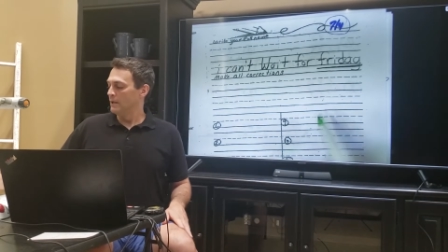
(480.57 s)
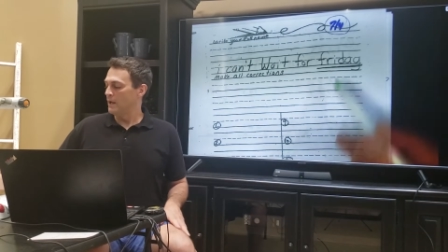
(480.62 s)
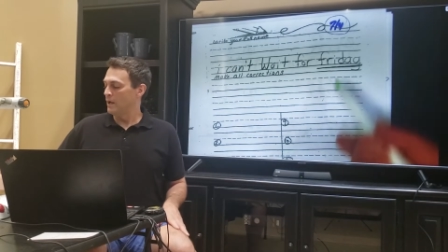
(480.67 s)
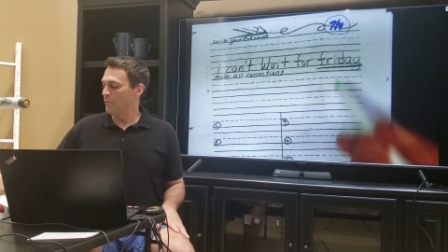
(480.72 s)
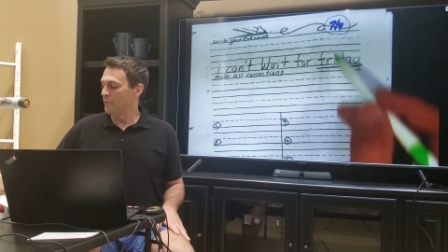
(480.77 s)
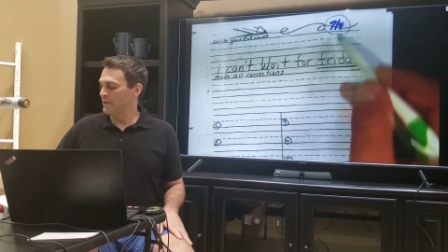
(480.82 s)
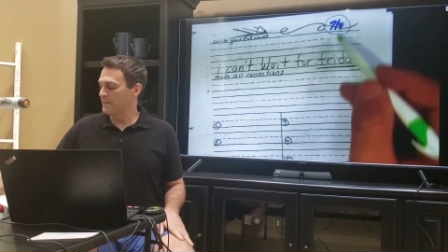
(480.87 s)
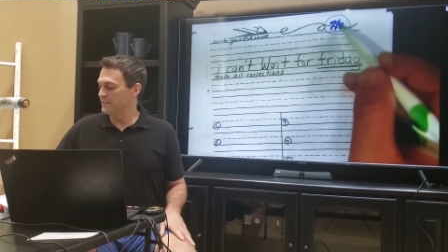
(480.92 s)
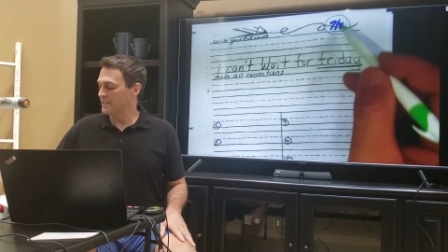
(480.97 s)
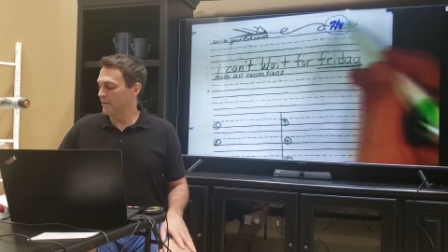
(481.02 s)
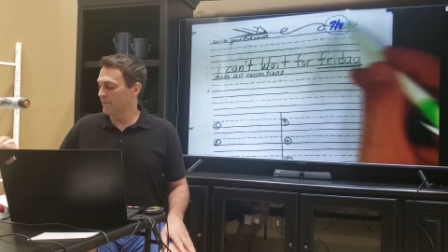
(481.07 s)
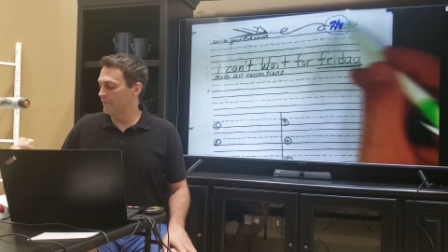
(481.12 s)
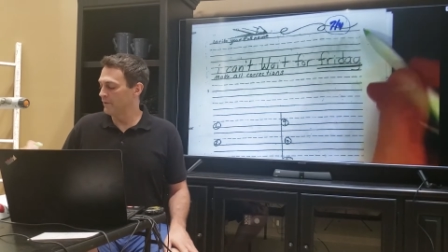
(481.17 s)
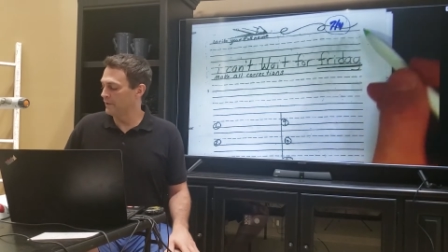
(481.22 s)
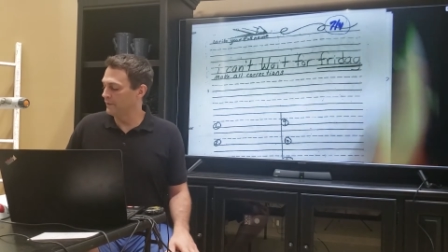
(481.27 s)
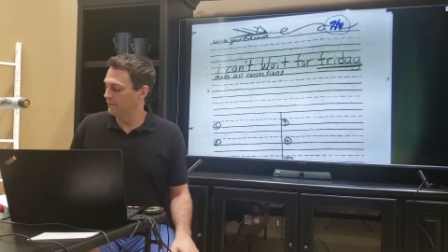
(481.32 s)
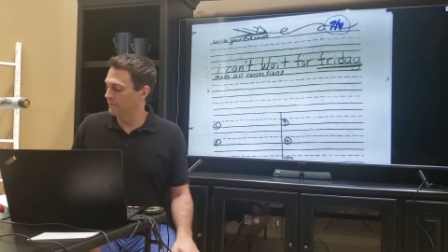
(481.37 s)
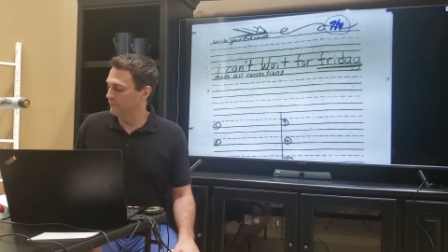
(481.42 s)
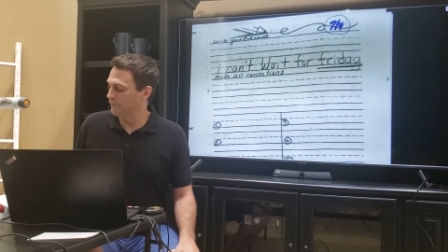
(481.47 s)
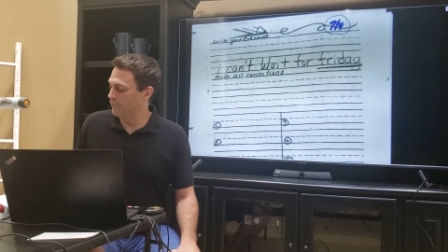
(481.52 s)
week 7
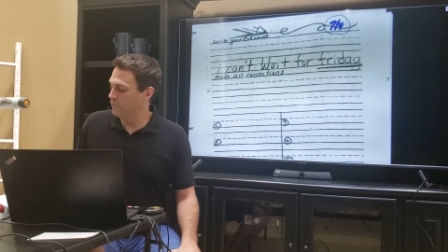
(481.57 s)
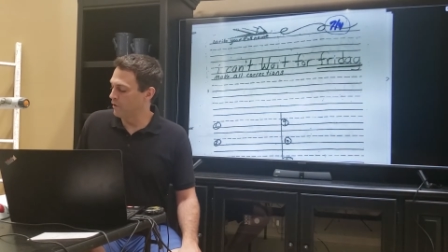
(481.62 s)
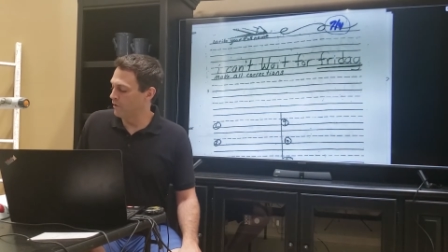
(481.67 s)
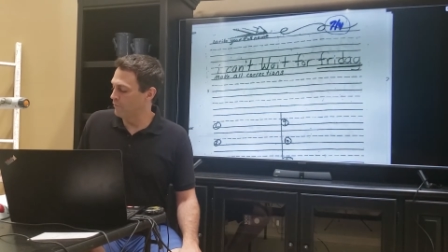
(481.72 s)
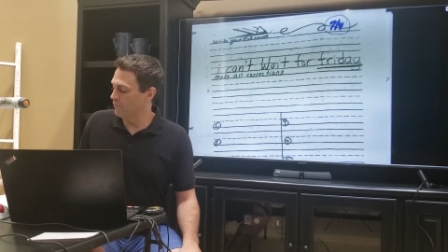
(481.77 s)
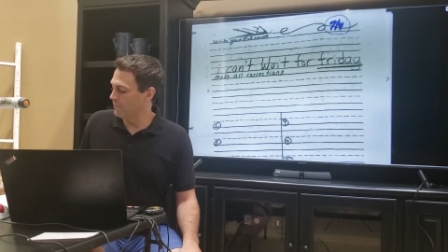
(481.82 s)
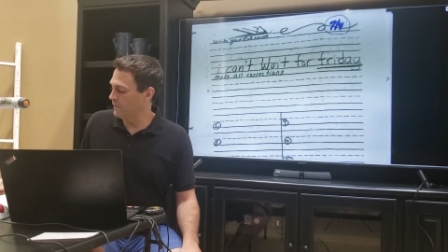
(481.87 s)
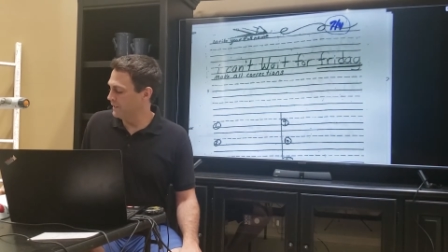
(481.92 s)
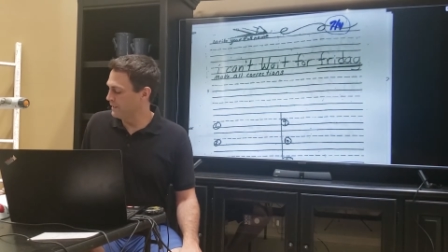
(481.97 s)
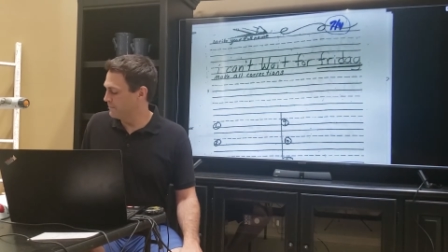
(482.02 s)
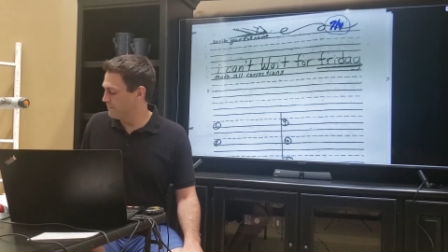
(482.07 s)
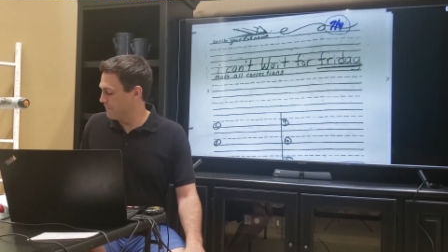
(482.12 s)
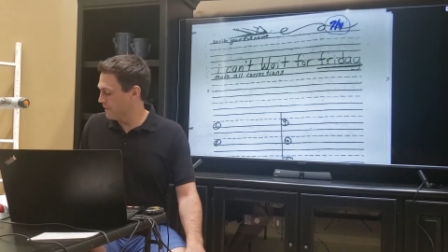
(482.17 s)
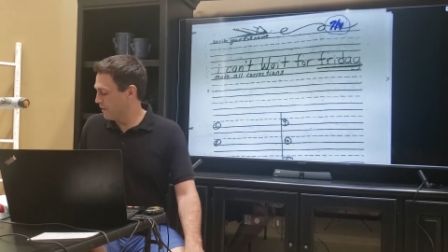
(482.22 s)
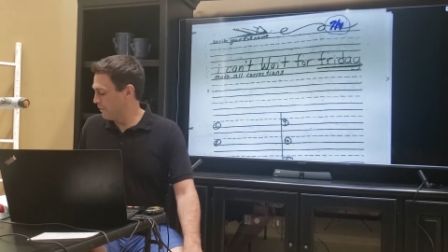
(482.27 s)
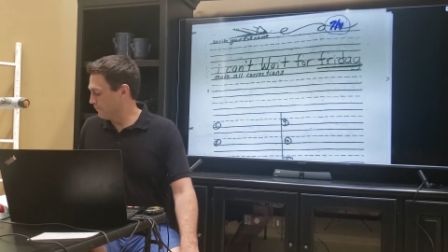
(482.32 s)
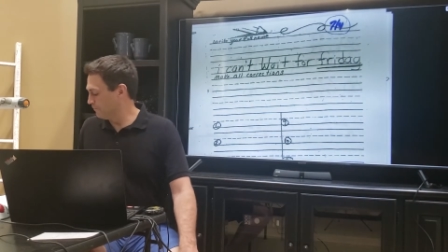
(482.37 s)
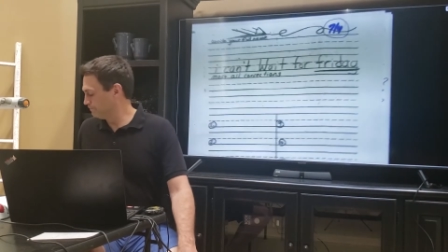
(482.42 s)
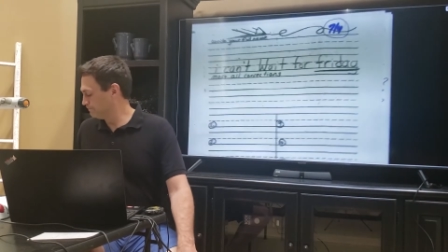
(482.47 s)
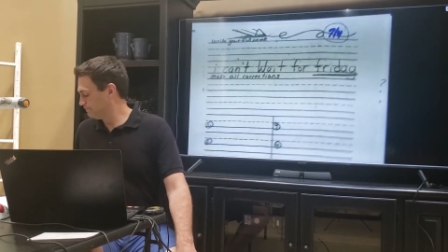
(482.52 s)
and 4 will be
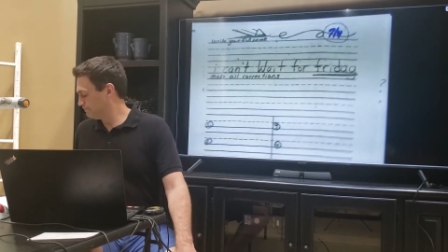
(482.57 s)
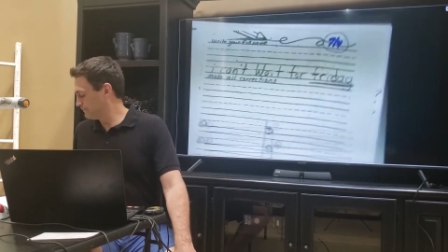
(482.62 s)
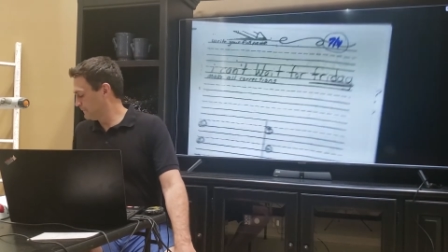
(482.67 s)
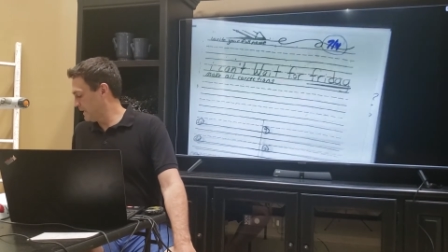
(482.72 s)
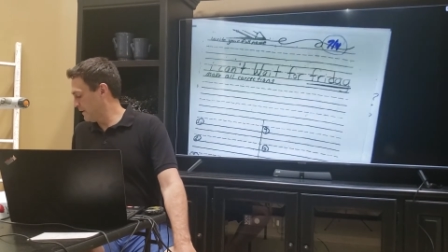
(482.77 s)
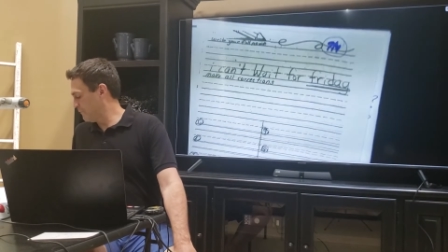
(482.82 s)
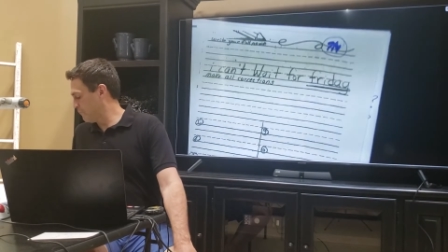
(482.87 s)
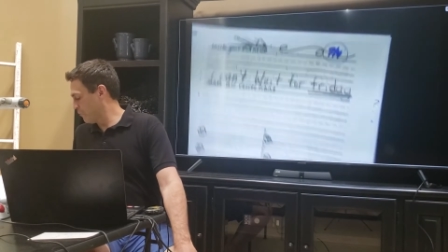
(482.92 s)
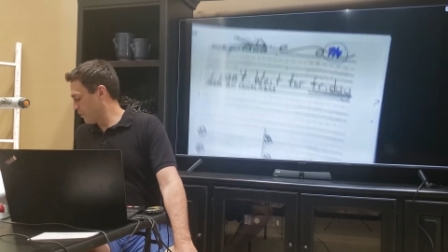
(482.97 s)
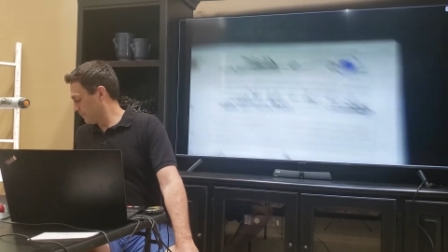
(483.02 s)
tomorrow, day 4.